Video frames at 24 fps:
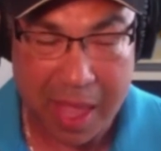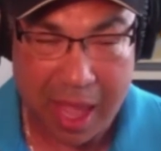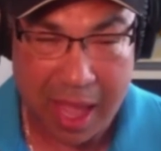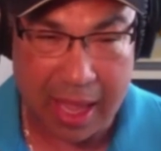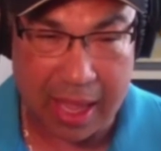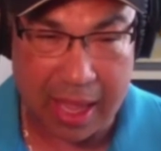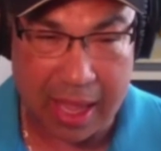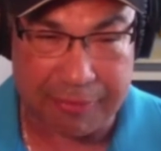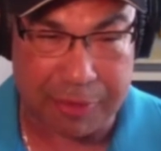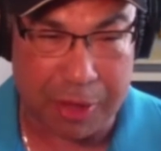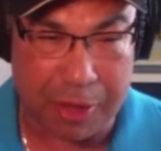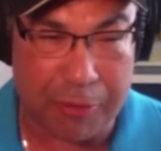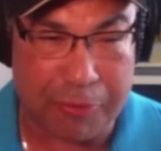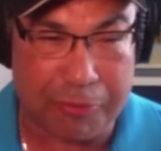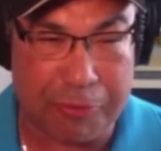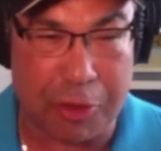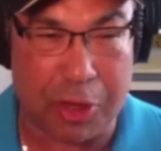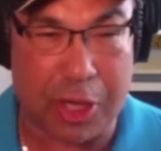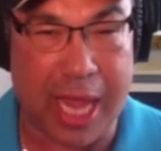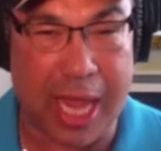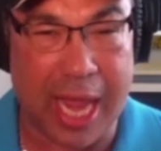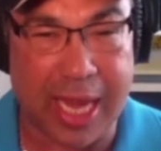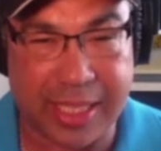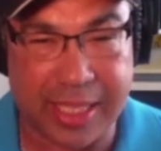if you
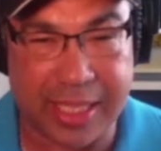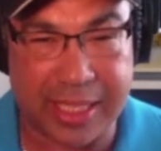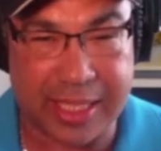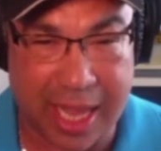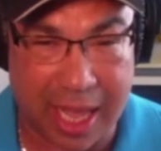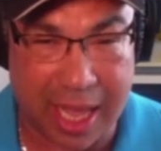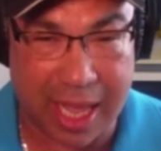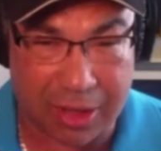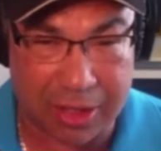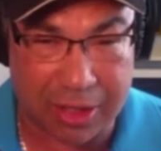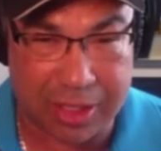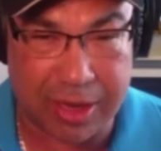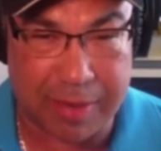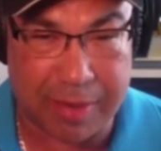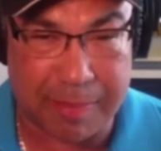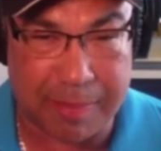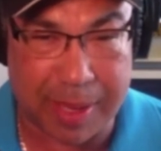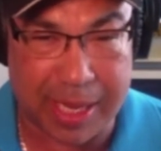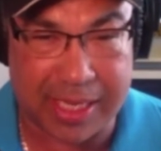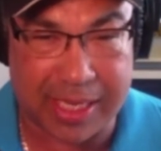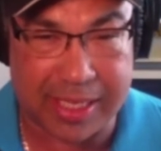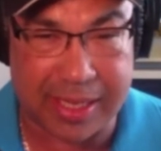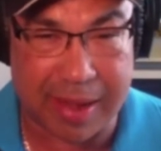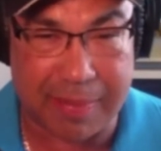forget to tell
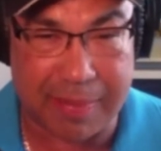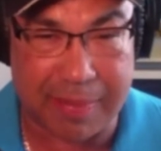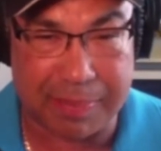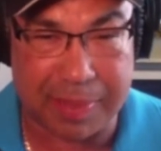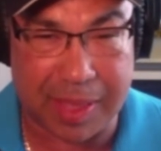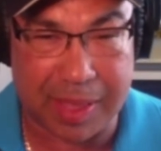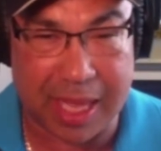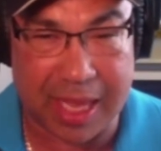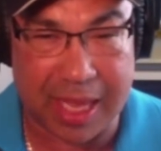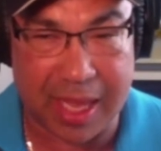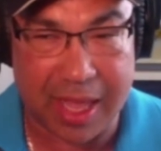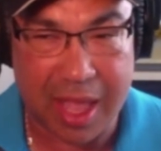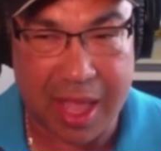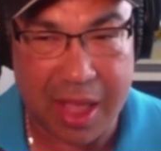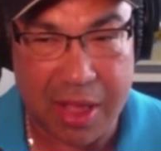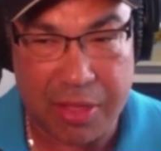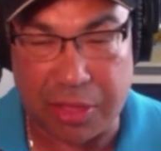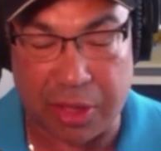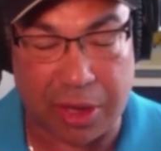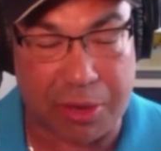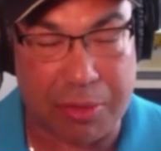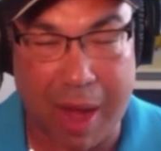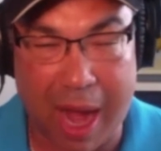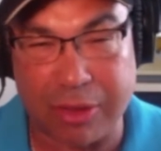somebody something,
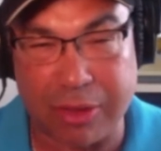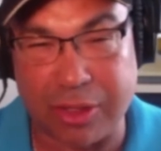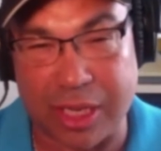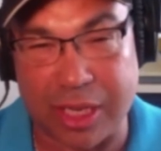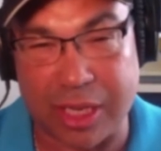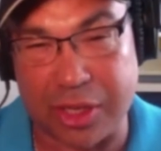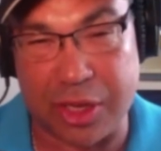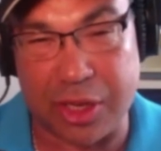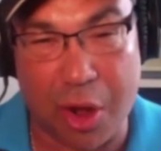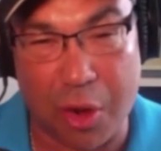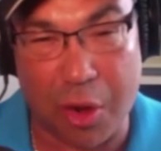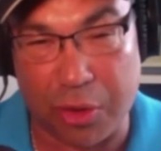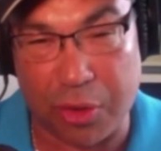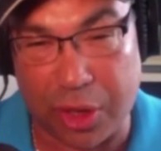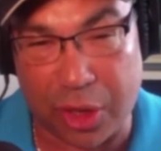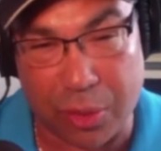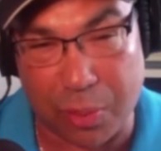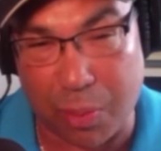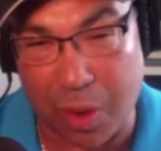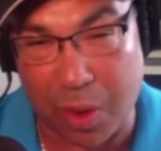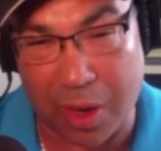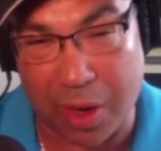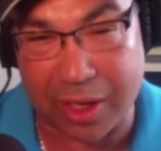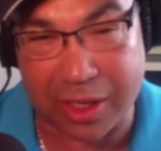the crowd doesn't know you
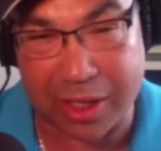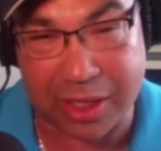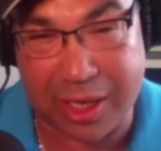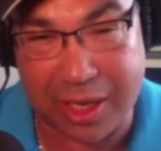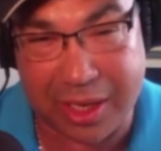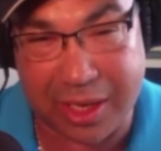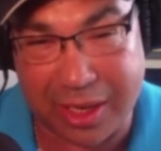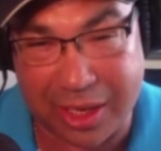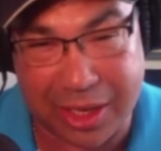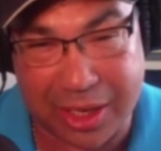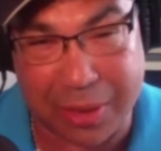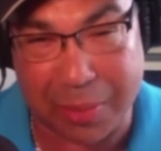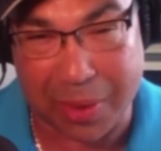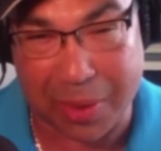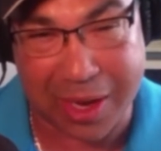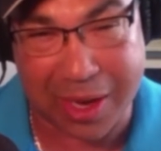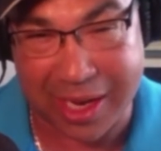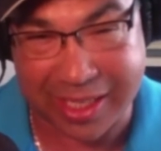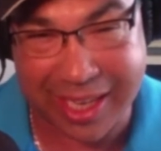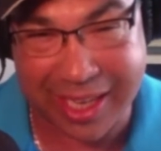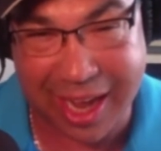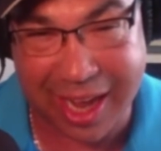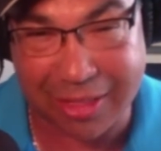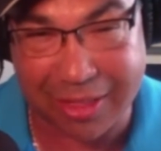weren't you were going to
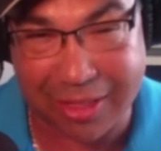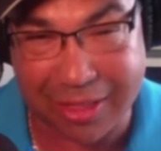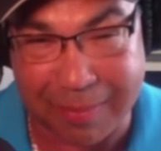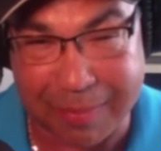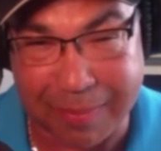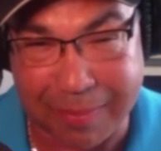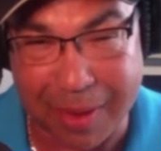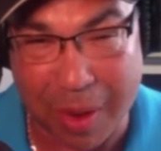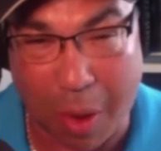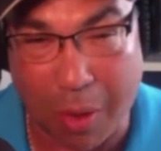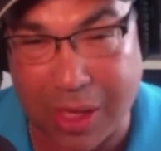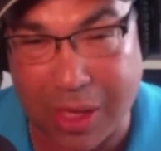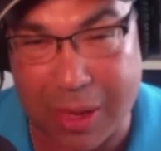tell them. Only